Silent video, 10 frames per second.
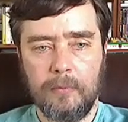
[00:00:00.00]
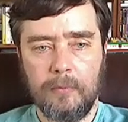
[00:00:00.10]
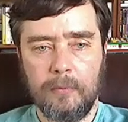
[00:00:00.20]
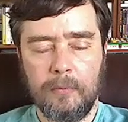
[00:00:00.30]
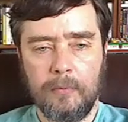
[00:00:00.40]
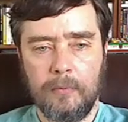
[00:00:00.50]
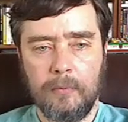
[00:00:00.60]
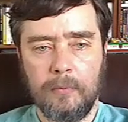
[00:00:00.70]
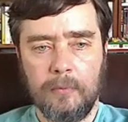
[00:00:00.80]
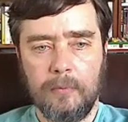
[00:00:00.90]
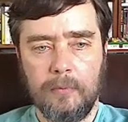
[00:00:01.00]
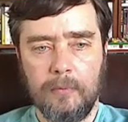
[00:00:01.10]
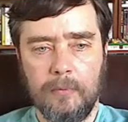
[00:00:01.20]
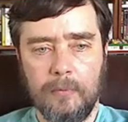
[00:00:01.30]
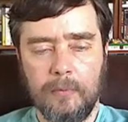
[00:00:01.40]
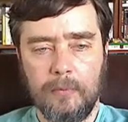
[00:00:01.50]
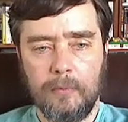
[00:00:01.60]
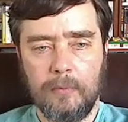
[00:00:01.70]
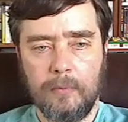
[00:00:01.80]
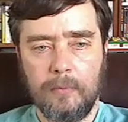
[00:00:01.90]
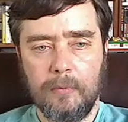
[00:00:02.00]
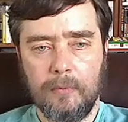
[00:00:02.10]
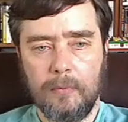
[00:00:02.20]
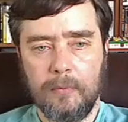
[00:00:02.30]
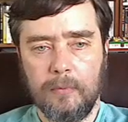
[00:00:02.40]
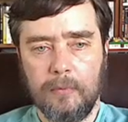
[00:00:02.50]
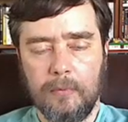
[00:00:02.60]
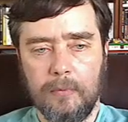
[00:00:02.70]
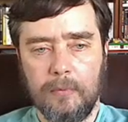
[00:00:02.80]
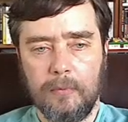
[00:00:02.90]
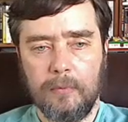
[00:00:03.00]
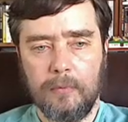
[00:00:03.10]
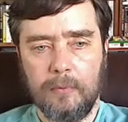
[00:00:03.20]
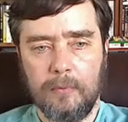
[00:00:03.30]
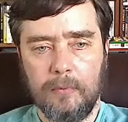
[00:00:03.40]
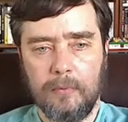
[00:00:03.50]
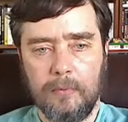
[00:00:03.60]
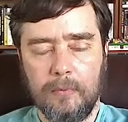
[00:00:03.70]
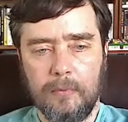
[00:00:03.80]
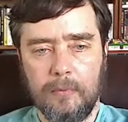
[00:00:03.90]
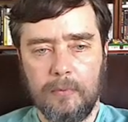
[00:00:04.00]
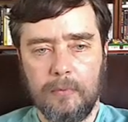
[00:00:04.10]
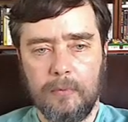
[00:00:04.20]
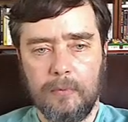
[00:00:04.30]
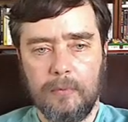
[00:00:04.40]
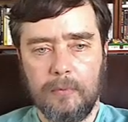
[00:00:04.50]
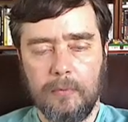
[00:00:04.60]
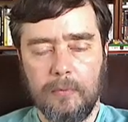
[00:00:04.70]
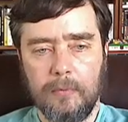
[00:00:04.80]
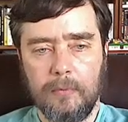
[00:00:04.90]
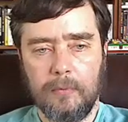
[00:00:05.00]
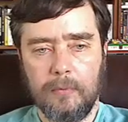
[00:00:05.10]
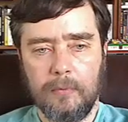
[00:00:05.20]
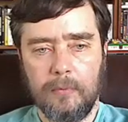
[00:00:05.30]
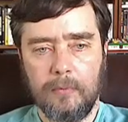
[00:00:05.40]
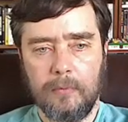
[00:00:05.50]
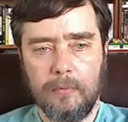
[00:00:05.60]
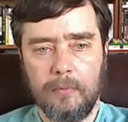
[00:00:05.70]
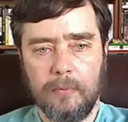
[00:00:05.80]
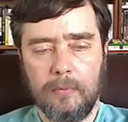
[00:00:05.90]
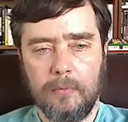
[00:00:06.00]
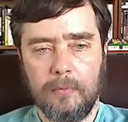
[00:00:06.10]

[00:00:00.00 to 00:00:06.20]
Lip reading: This person isn't speaking.